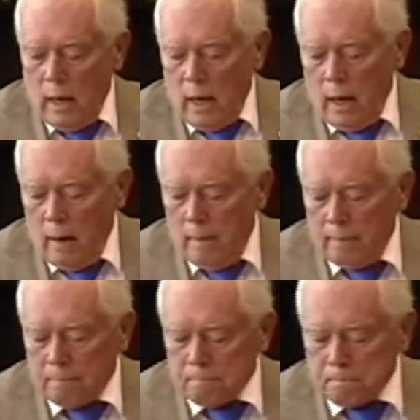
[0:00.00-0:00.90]
Uh,
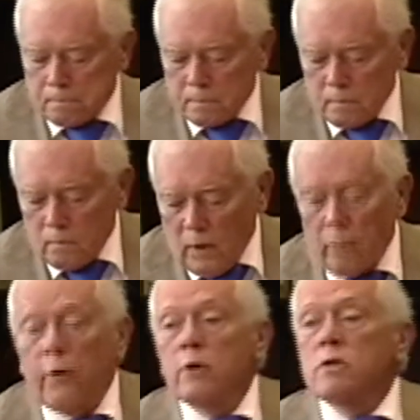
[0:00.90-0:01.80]

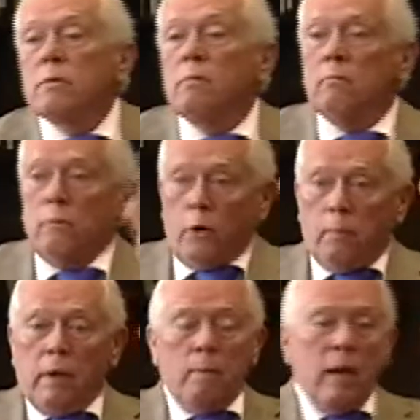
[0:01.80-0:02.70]
first
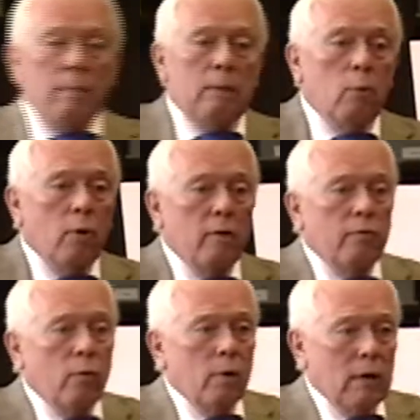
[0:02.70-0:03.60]
European baby born at
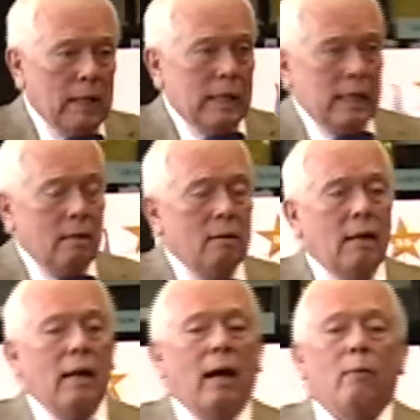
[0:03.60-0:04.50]
Fort Lee.
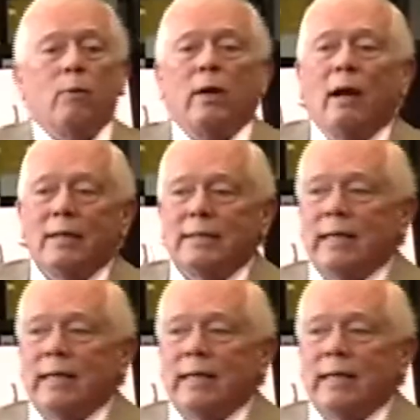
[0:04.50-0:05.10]
Now, we'd like to